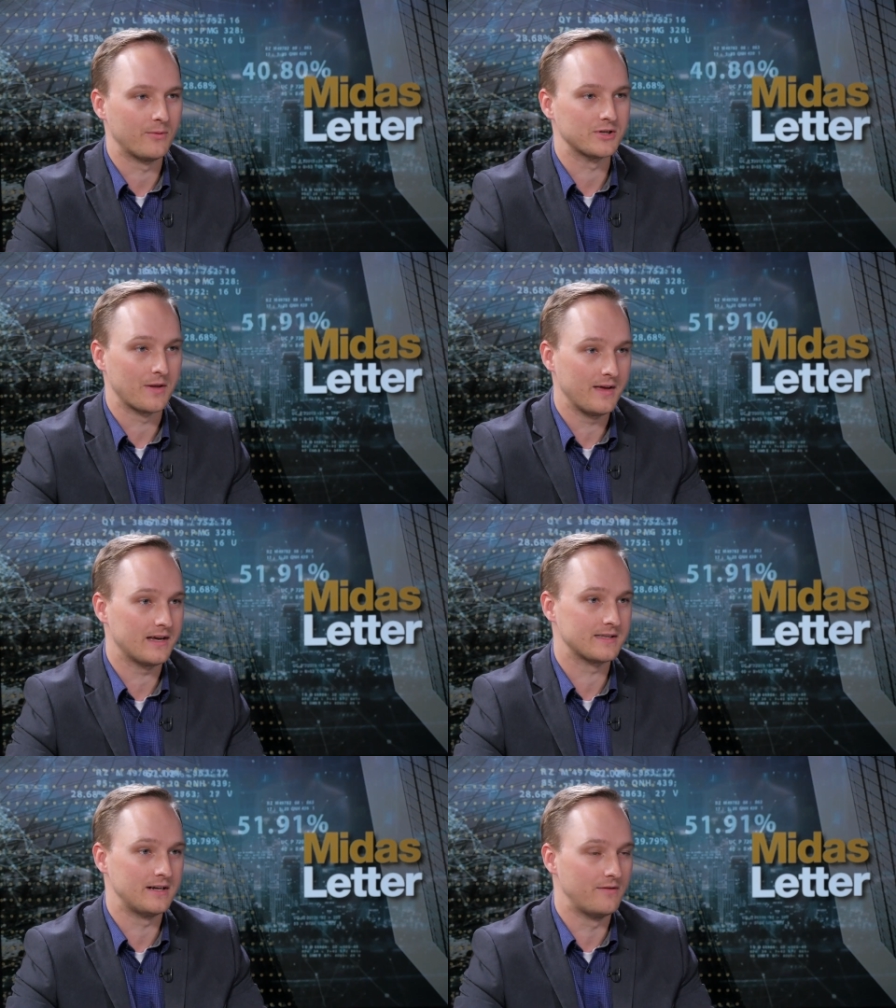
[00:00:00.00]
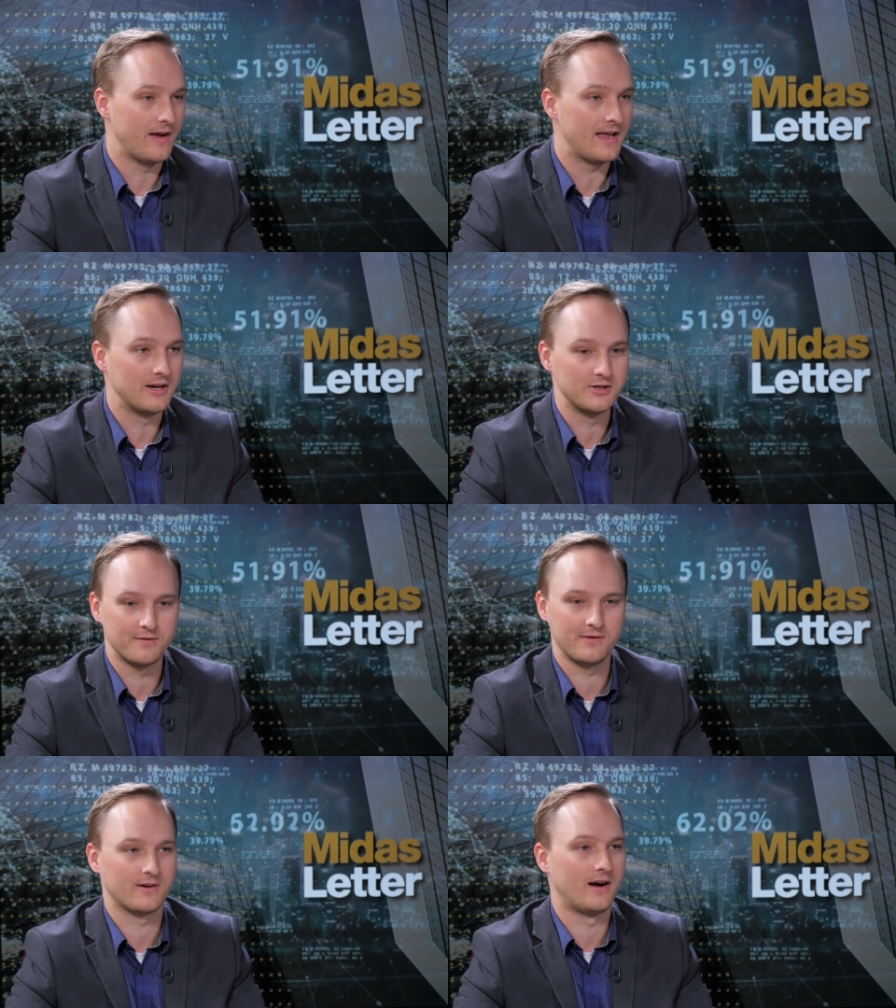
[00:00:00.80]
which I think is an advantage
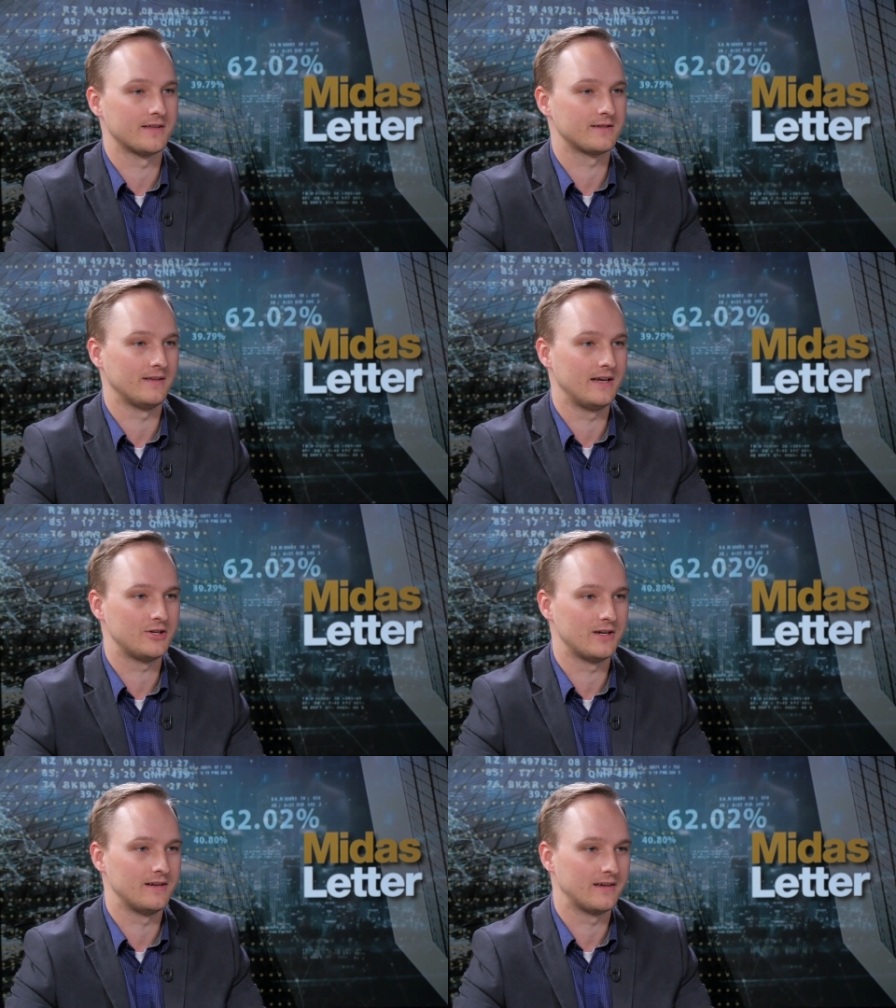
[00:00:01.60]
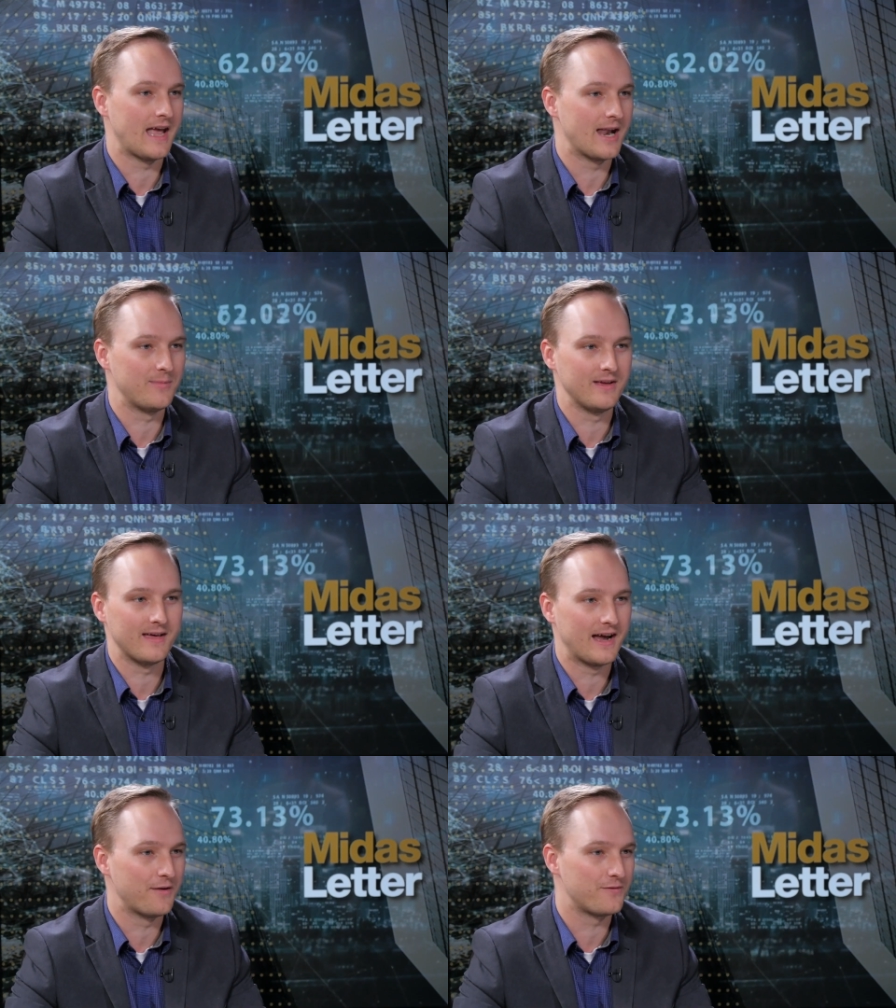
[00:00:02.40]
if you're Constellation and Canopy
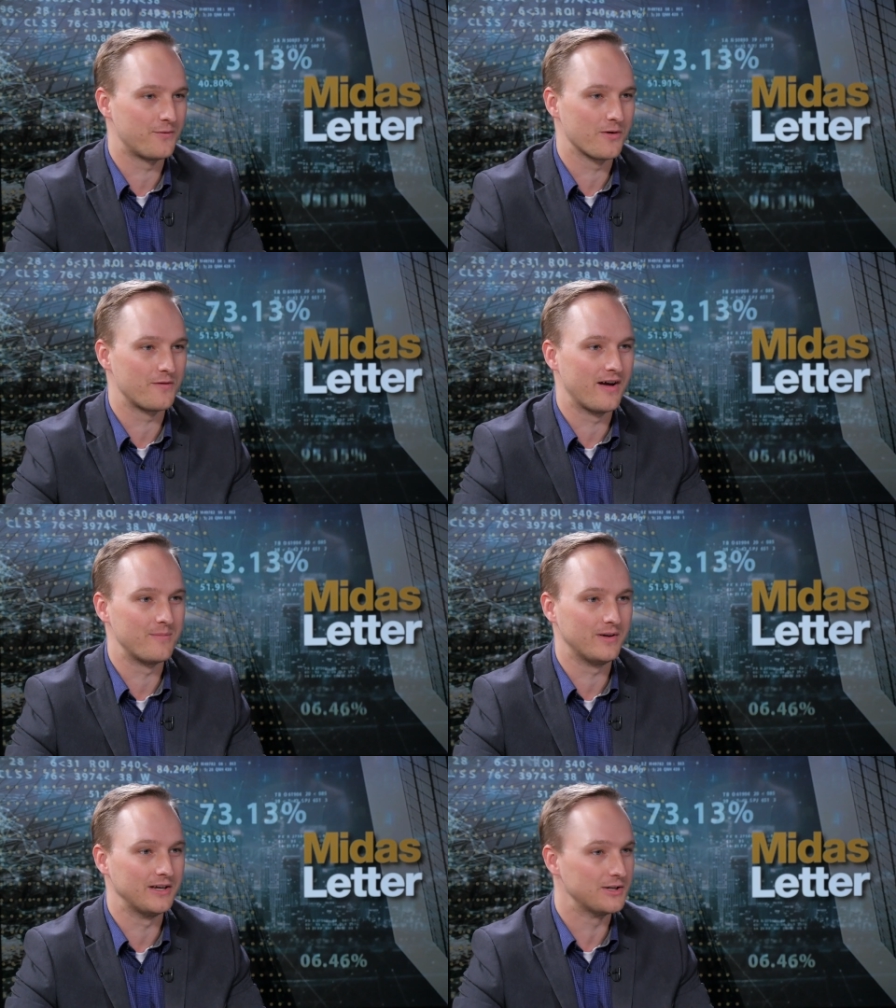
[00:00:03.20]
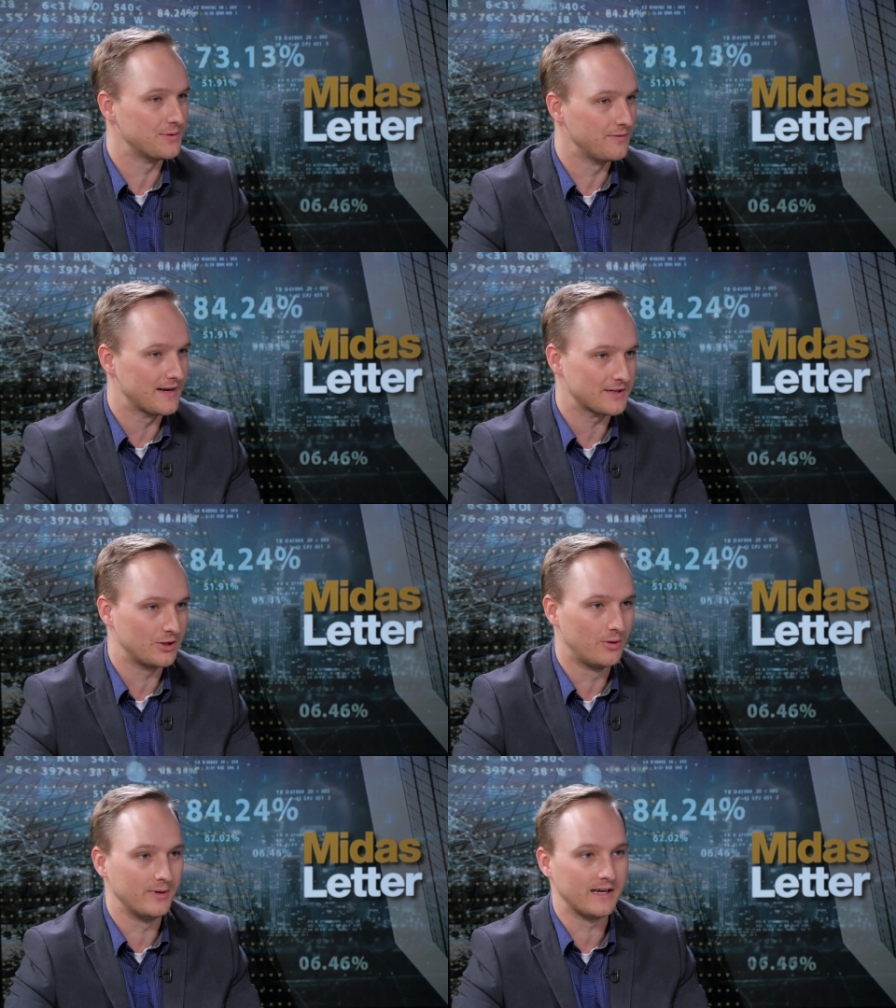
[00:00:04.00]
that have $4 or $5 billion to invest
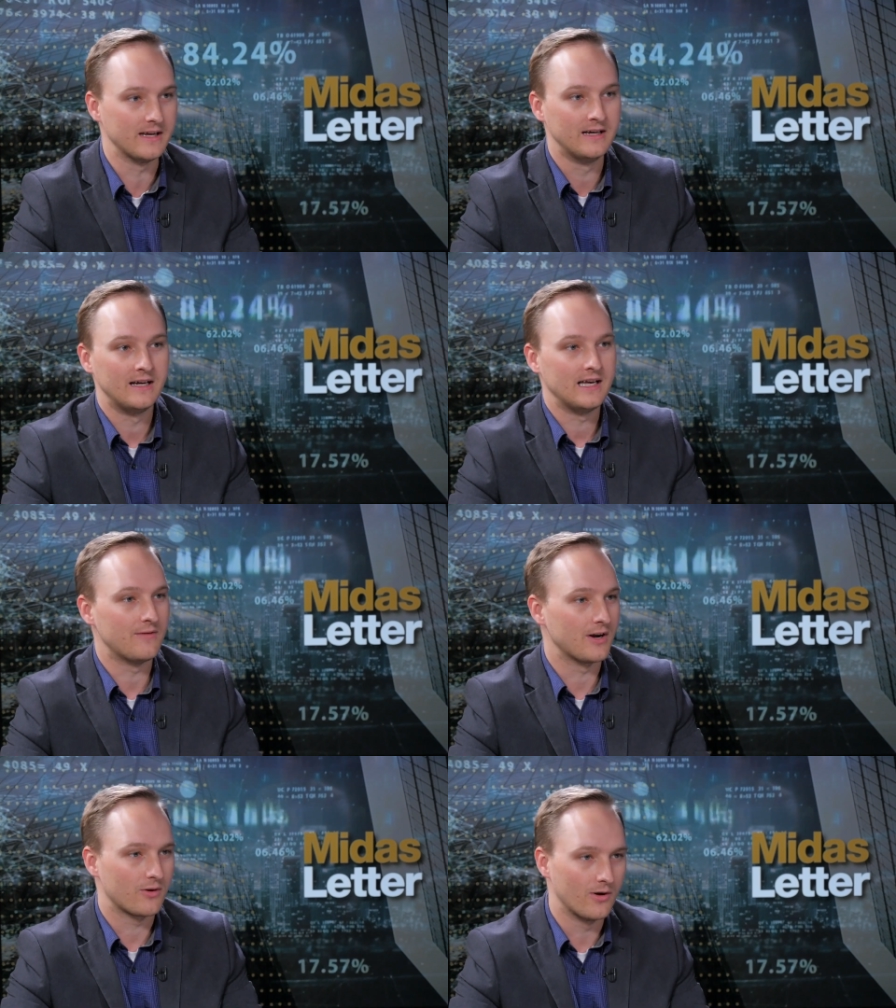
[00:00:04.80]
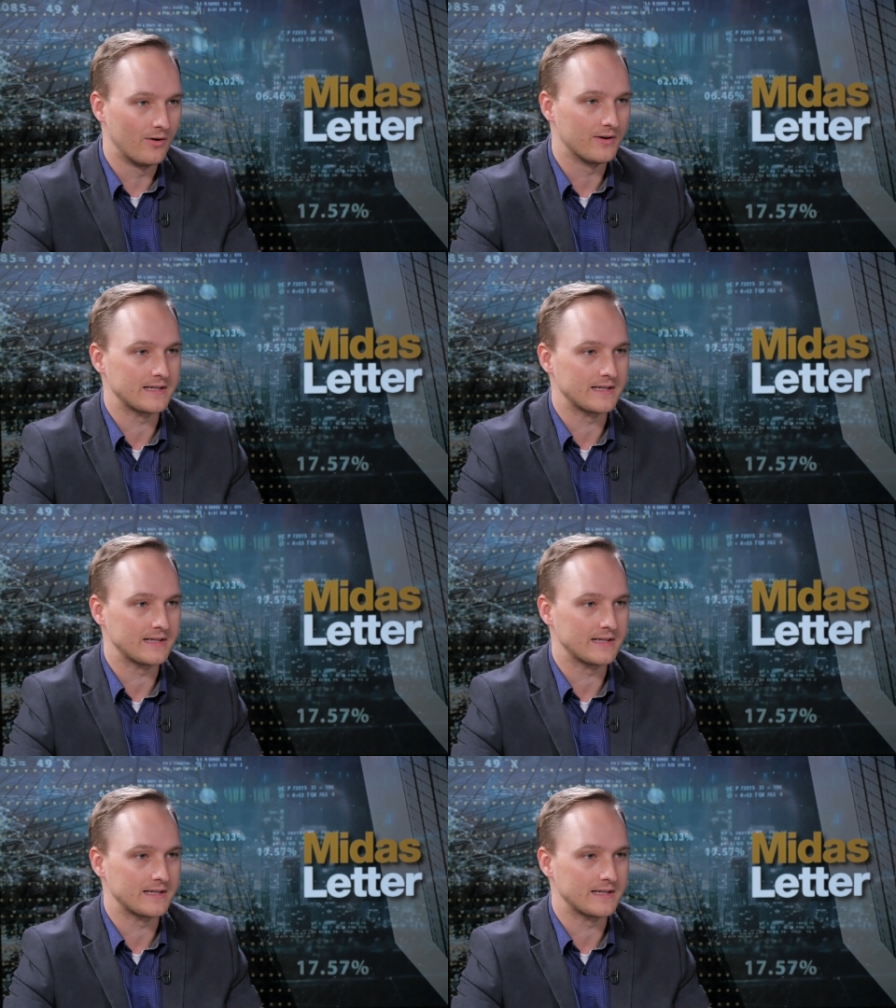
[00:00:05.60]
globally. Even a Kronos